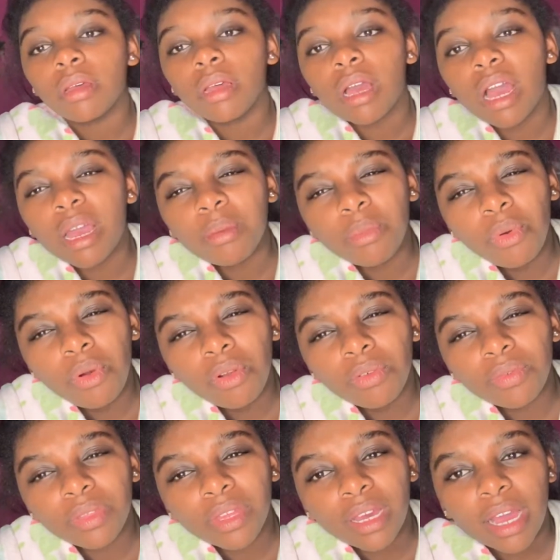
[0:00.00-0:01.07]
I'm more
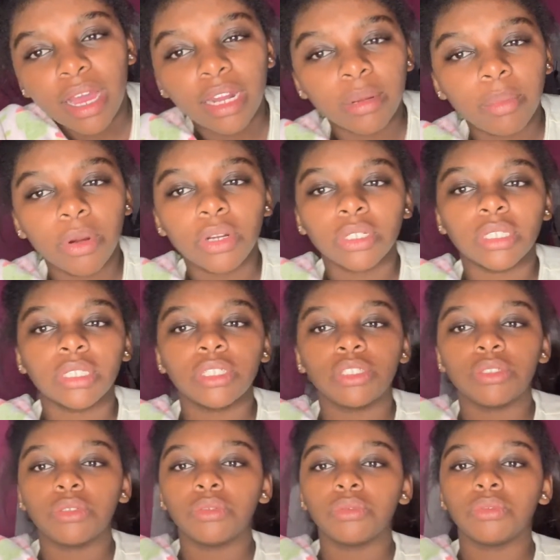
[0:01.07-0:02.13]
of the kind of person
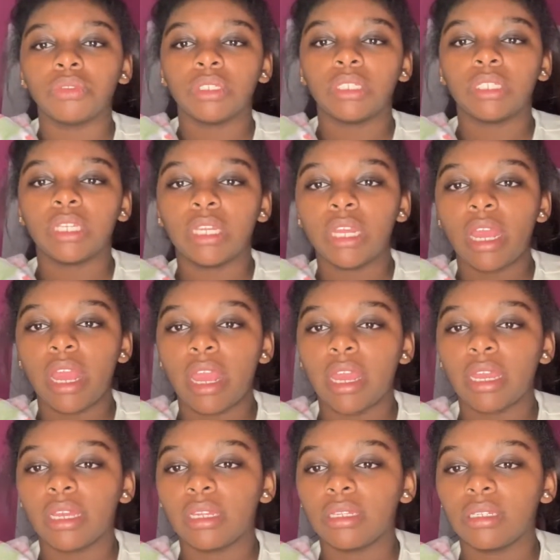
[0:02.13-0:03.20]
to sit
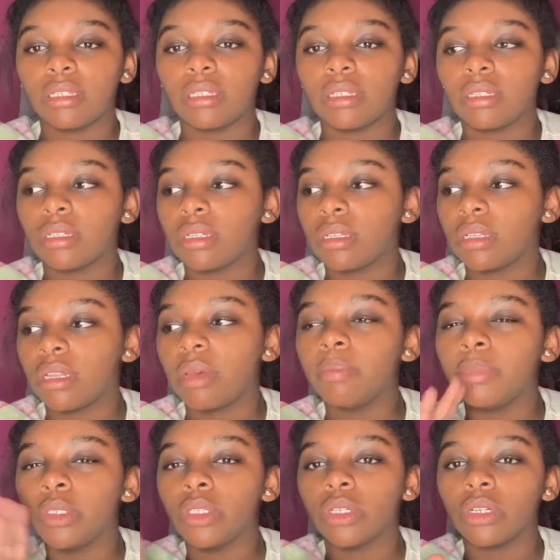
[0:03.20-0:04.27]
and
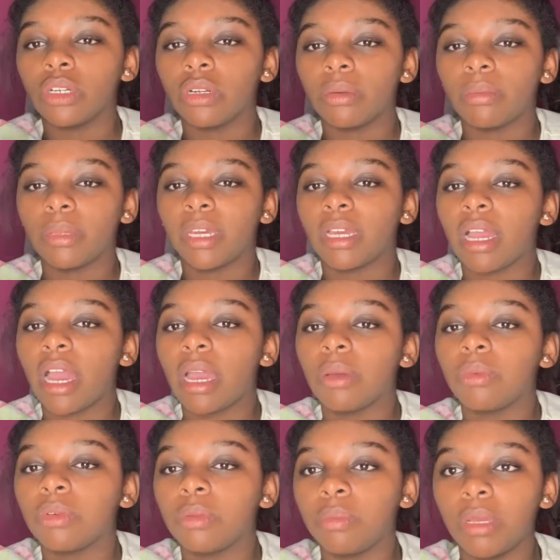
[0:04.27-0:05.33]
observe. Like, I
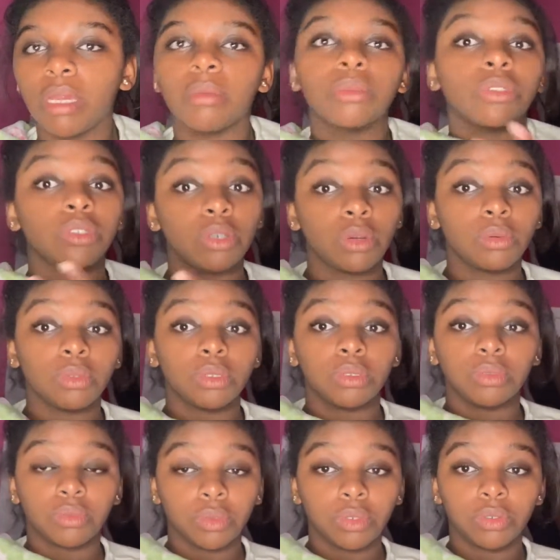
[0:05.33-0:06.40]
would be able to go into
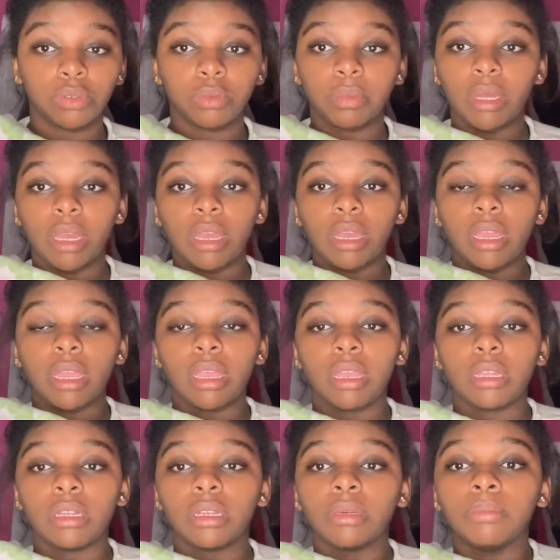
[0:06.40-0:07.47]
a room
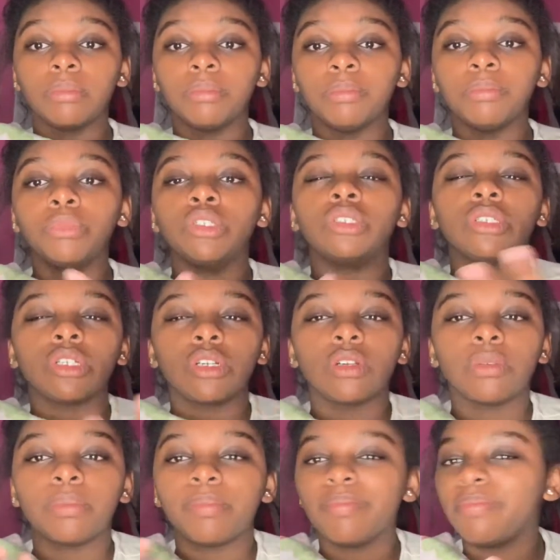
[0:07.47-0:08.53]
and
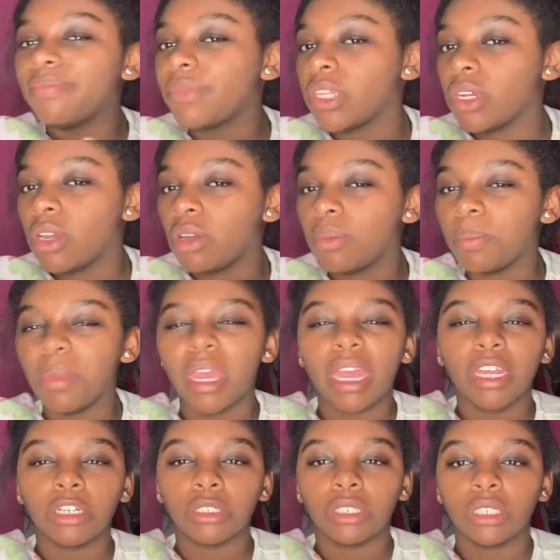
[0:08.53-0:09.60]
observe, you know,
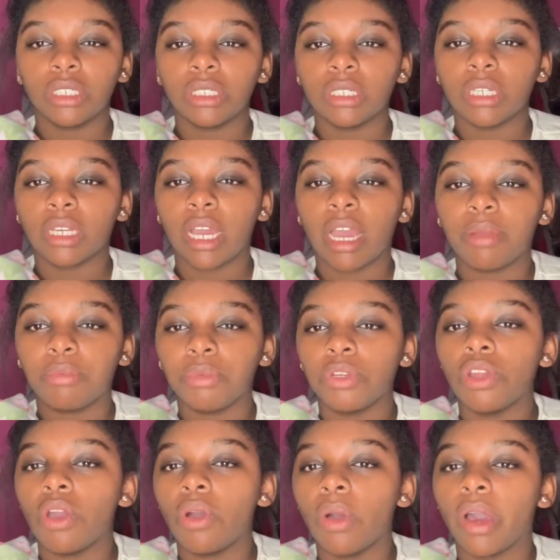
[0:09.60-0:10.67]
energies. Like, I would
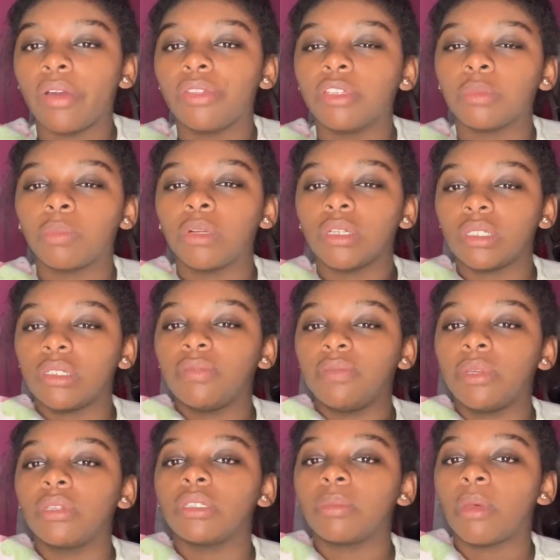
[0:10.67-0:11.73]
know how this person
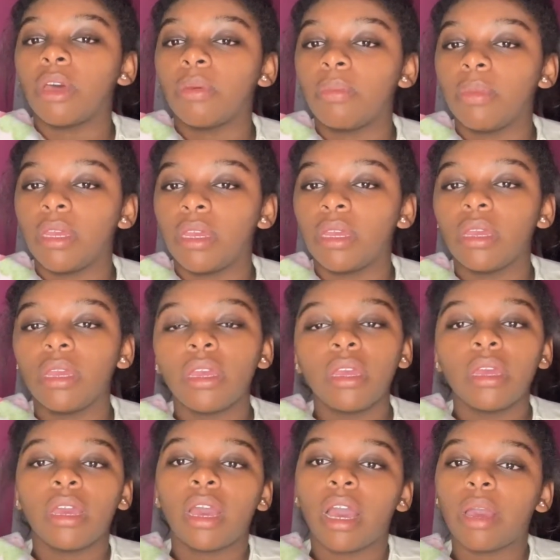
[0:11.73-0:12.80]
feels about me.
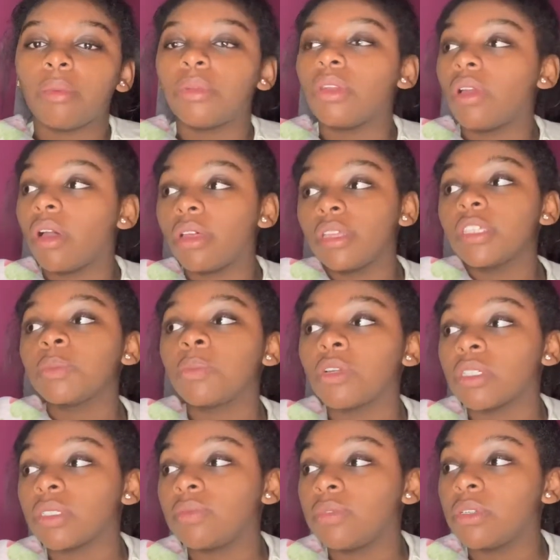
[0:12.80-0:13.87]
I would know how this
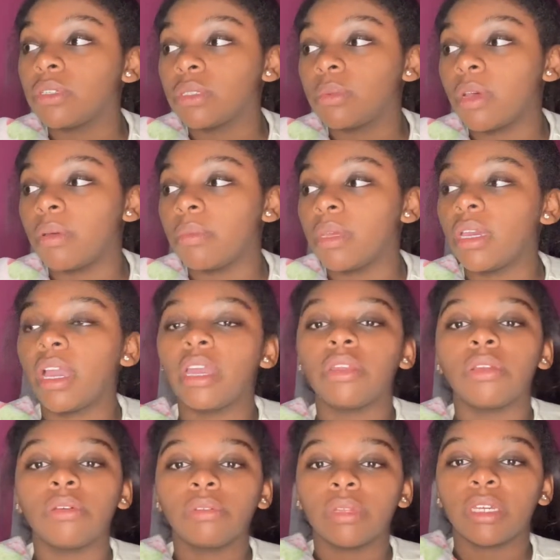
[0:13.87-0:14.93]
person feels about me. I
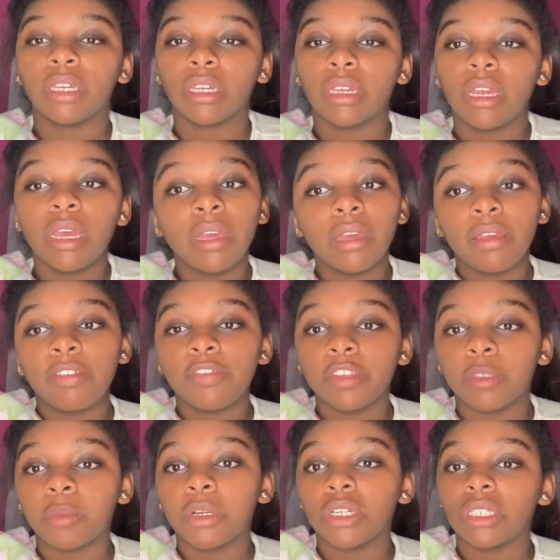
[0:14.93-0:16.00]
know, like, this
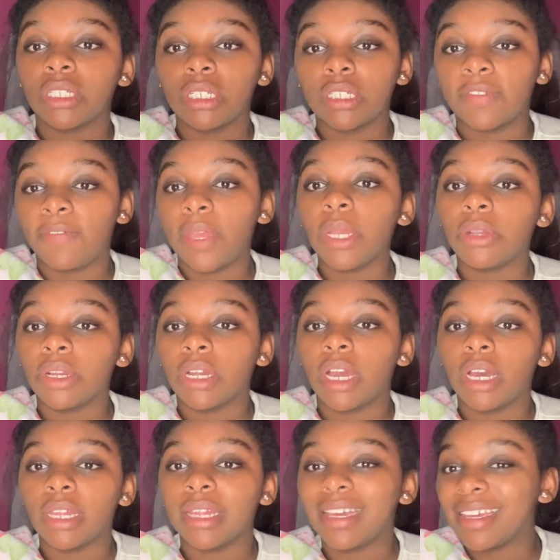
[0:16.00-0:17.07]
person is fake or
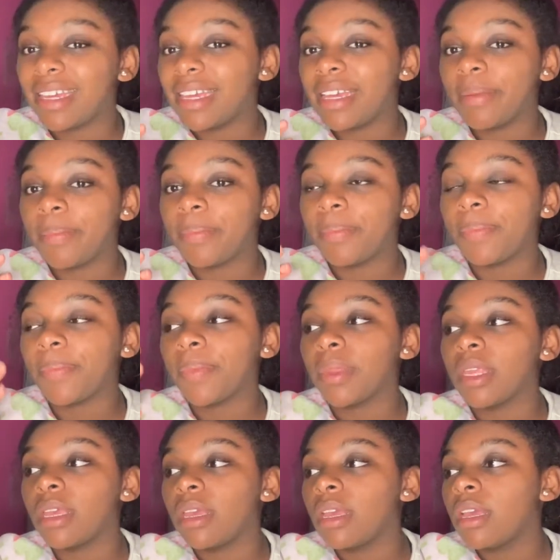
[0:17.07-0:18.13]
not. Like,
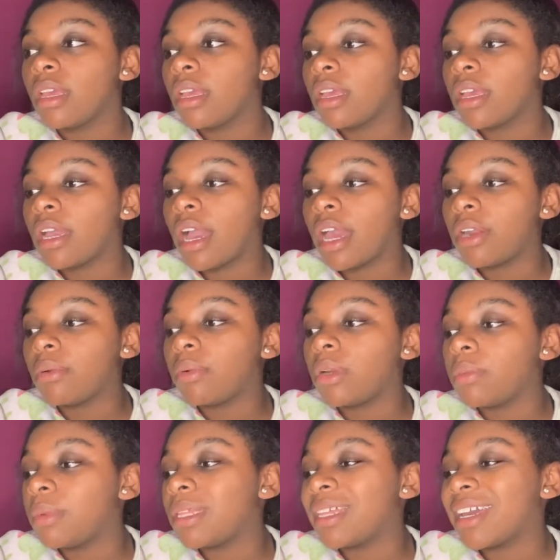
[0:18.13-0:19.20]
I don't want to
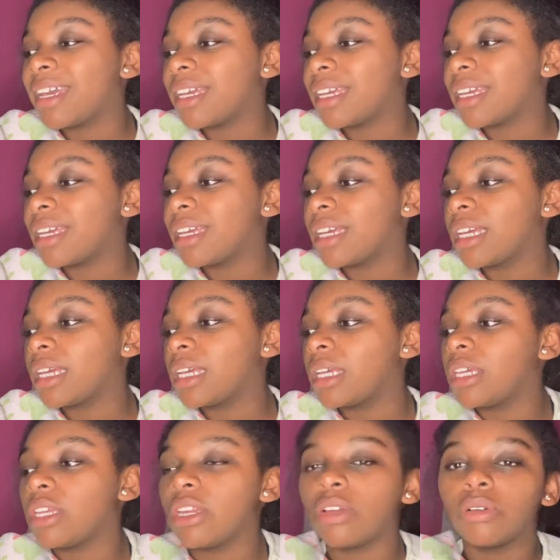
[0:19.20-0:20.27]
be, like,
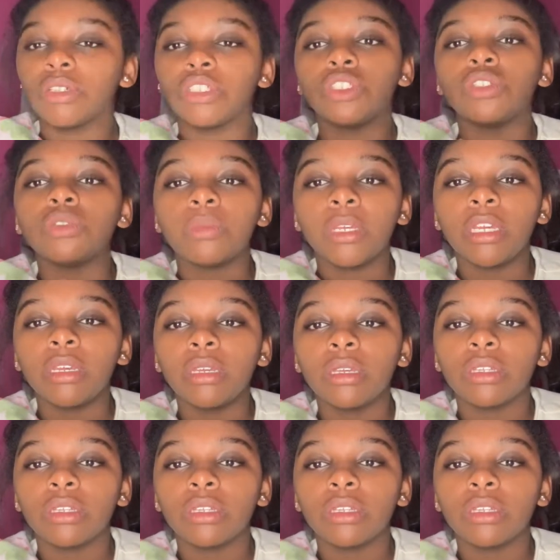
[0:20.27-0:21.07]
you know, assuming.